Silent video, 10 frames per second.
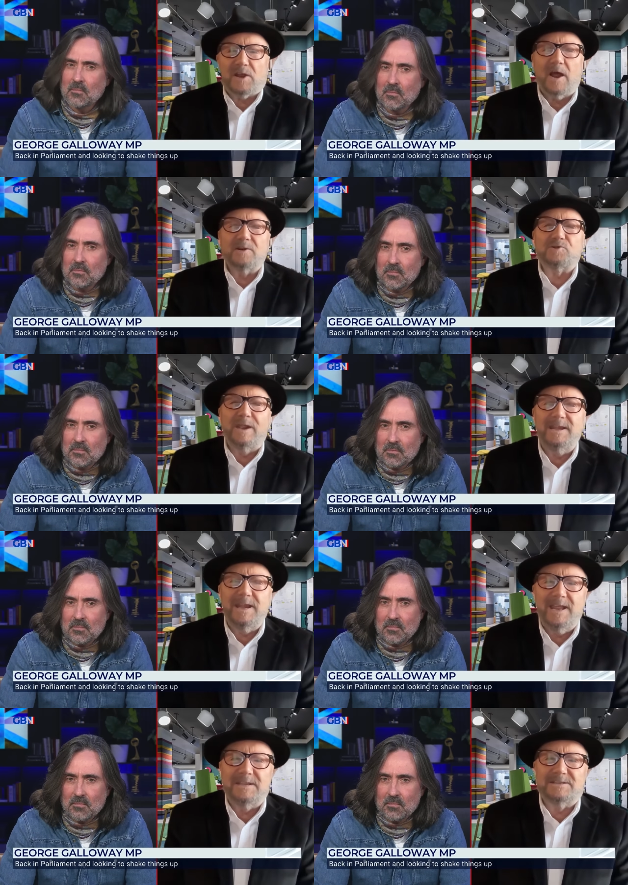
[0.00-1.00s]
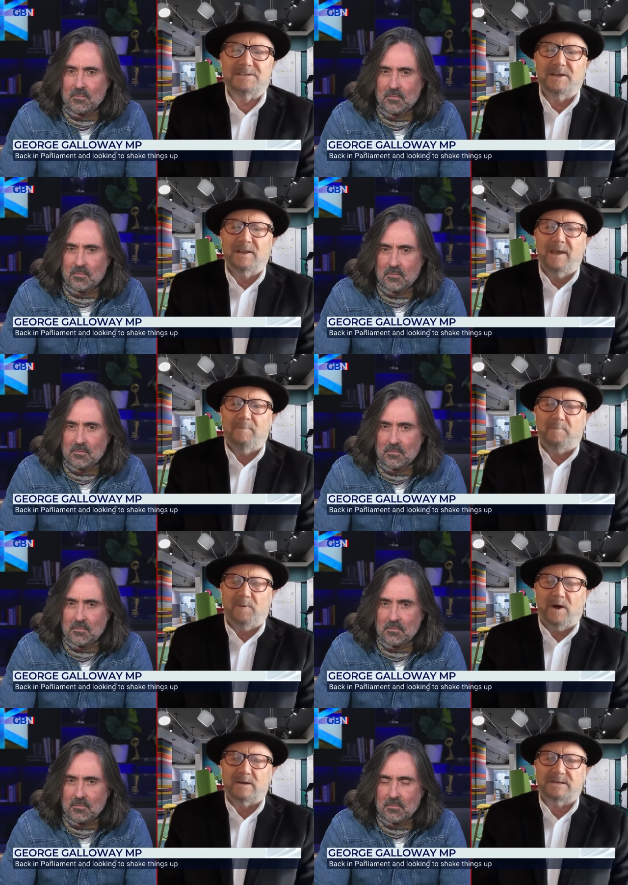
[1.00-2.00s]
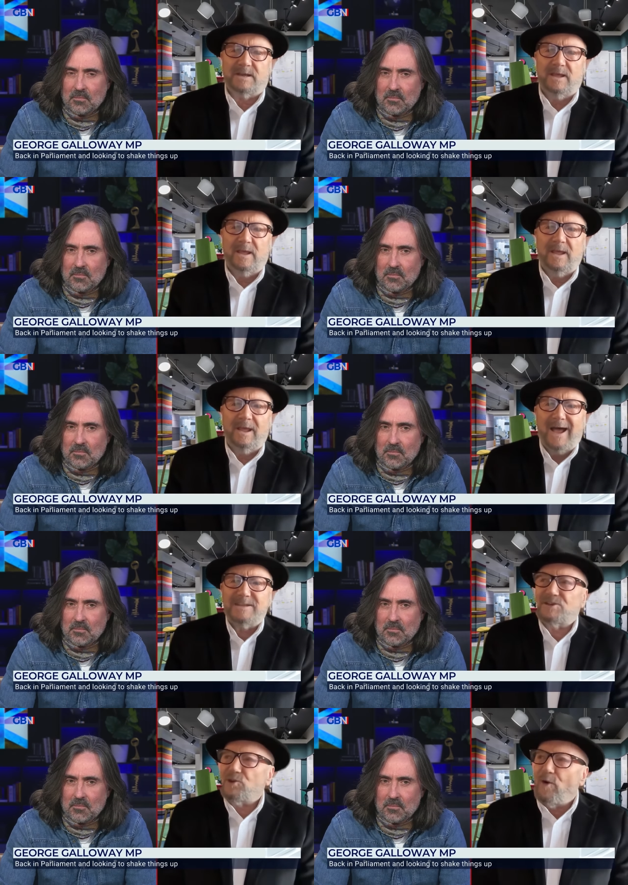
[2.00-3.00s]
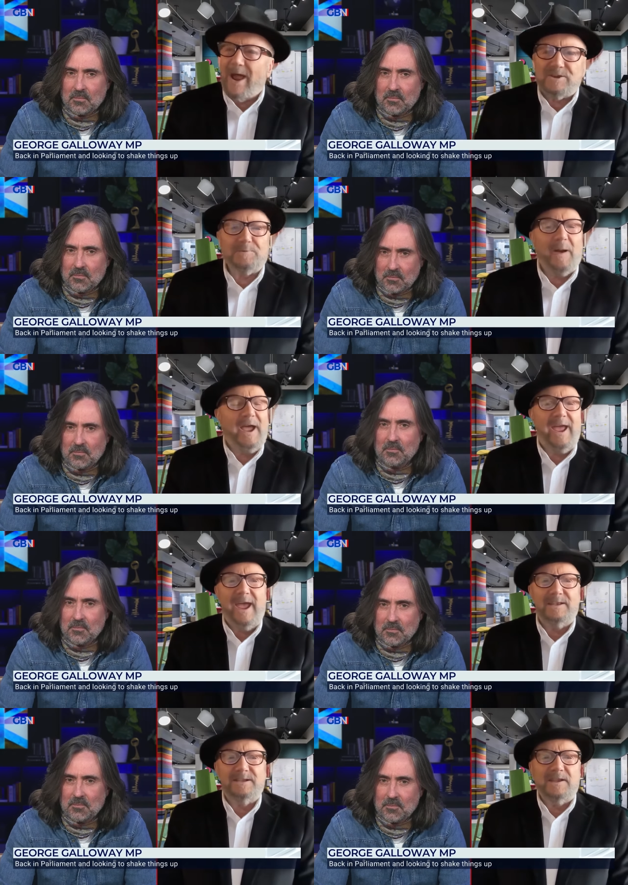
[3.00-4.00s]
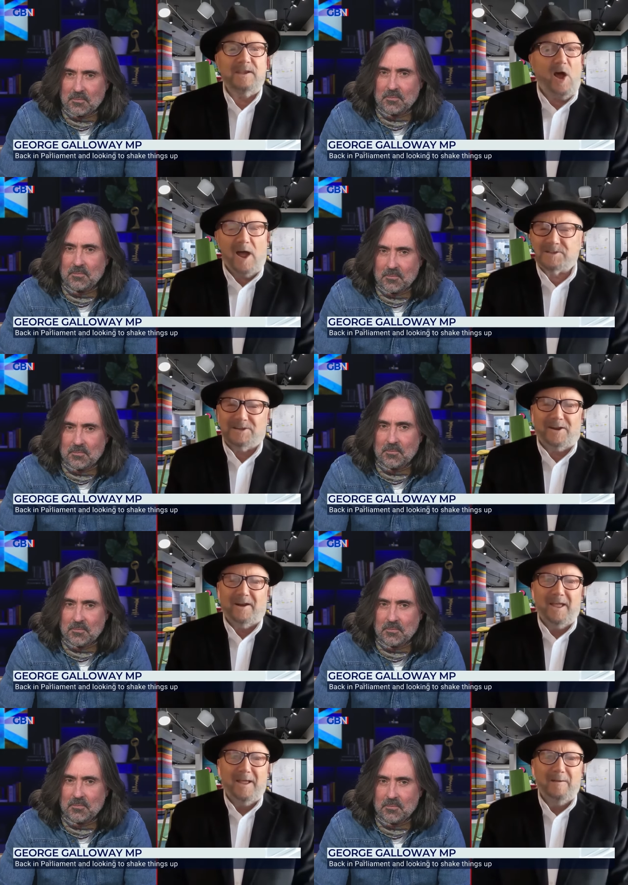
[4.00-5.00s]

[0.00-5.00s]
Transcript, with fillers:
Speaker 1: the country needs the Labour Party, I scratch my head in utter